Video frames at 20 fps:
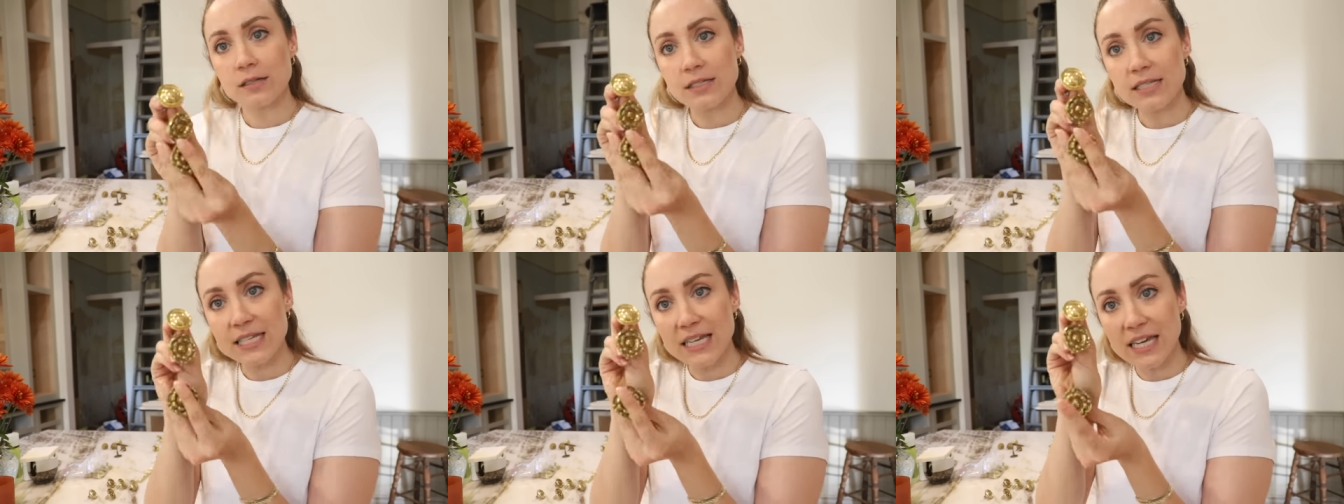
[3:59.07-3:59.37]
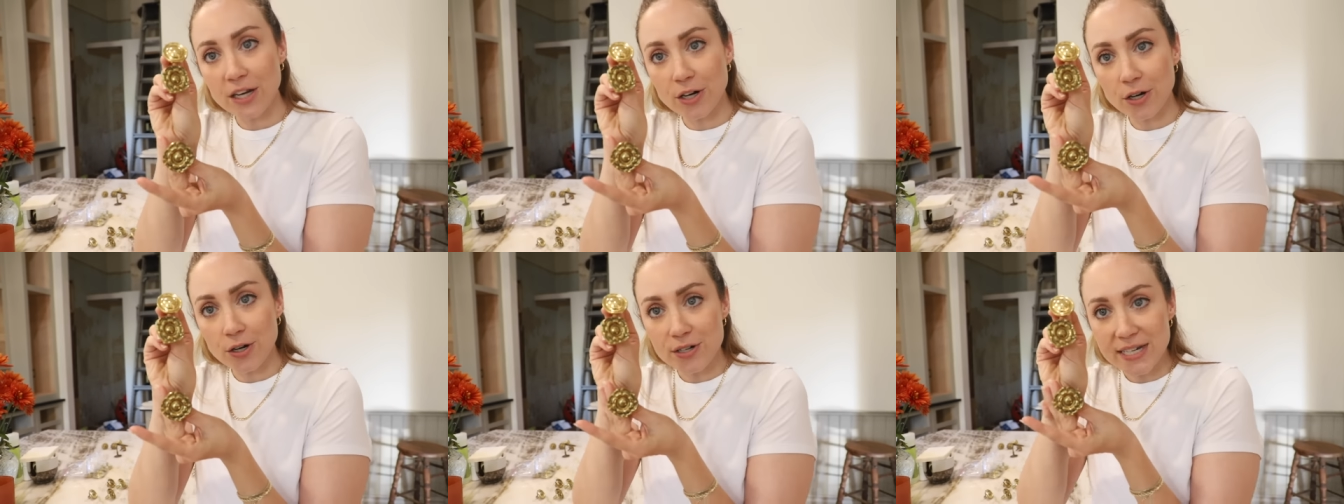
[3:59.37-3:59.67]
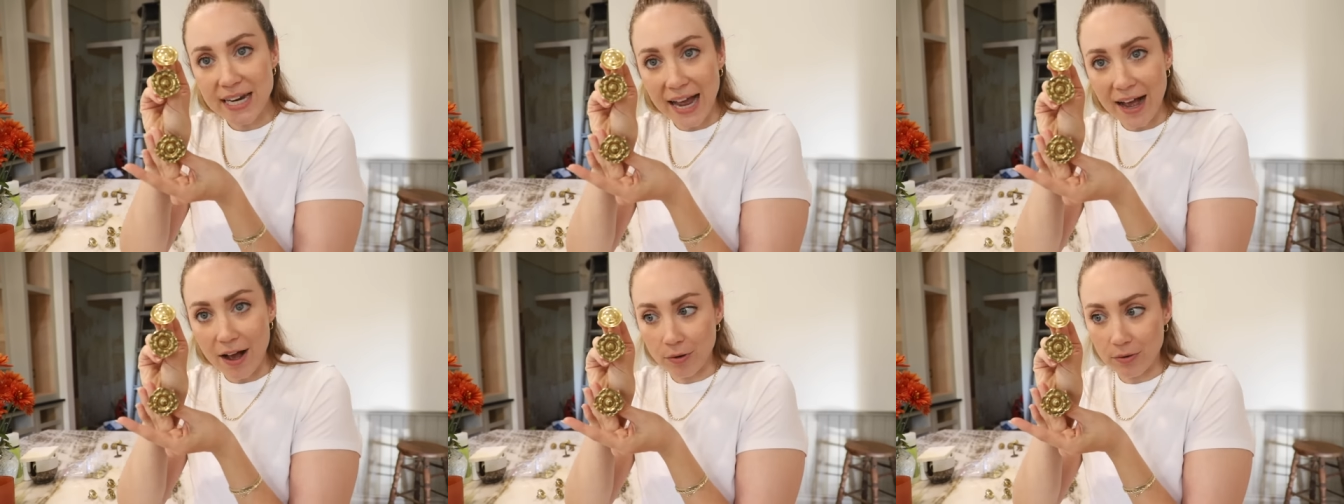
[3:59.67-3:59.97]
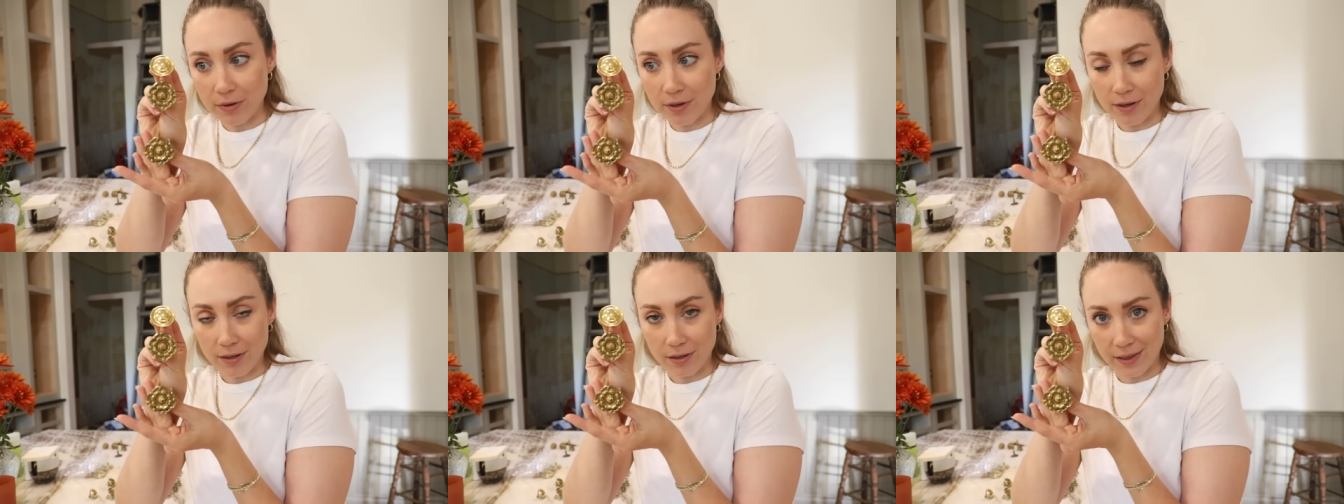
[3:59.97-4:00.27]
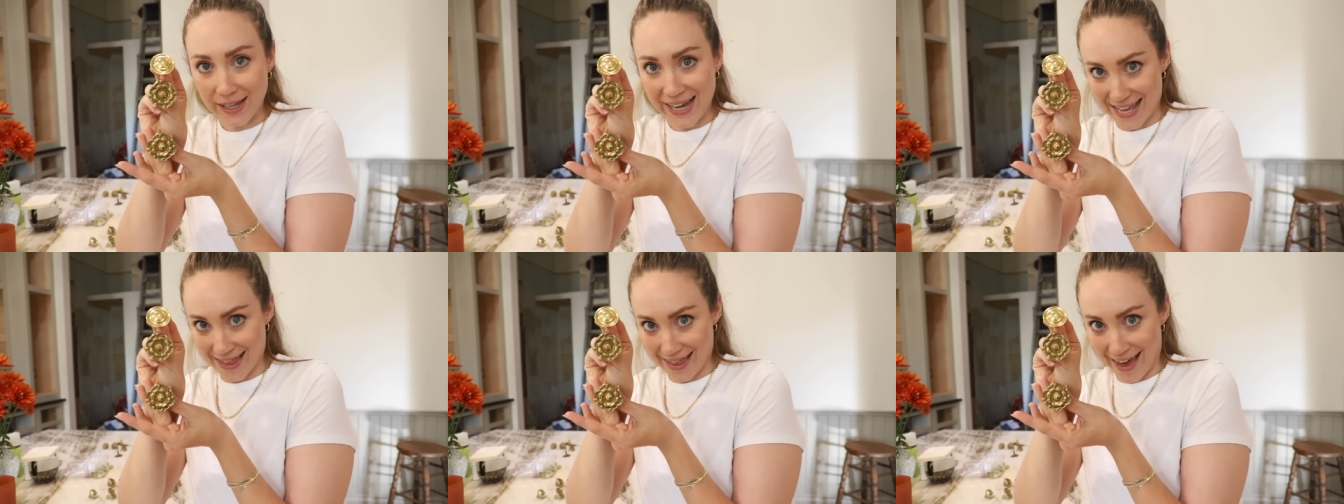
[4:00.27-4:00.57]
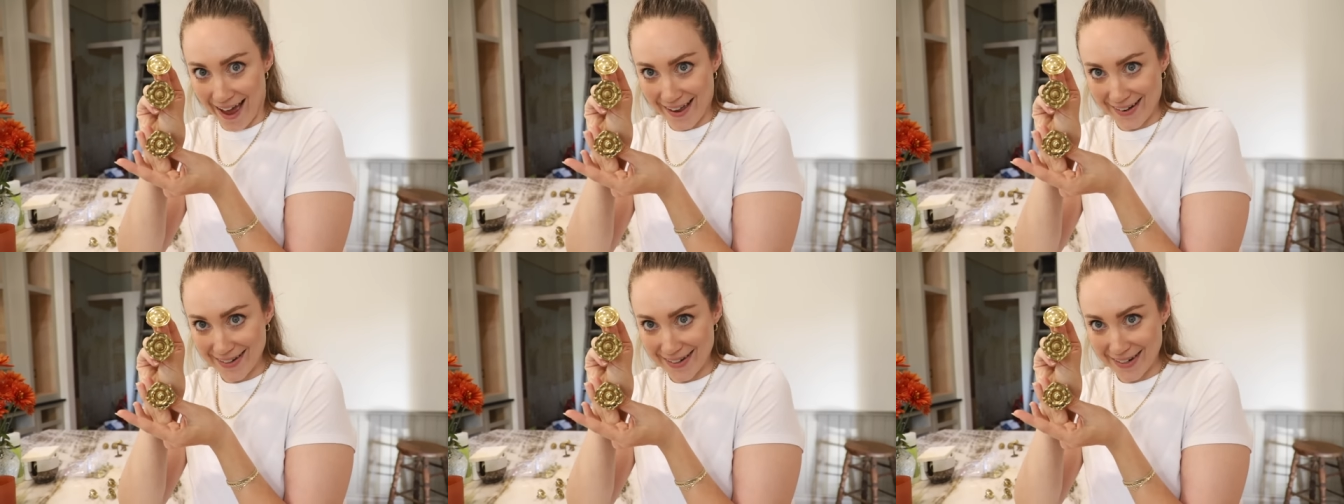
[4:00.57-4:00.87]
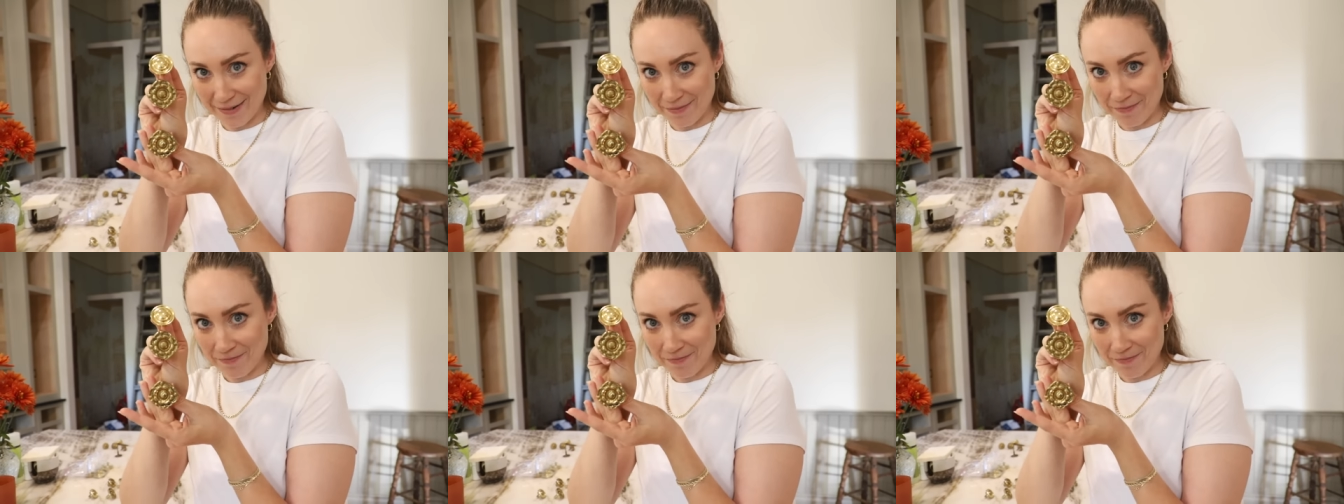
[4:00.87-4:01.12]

tier down like that.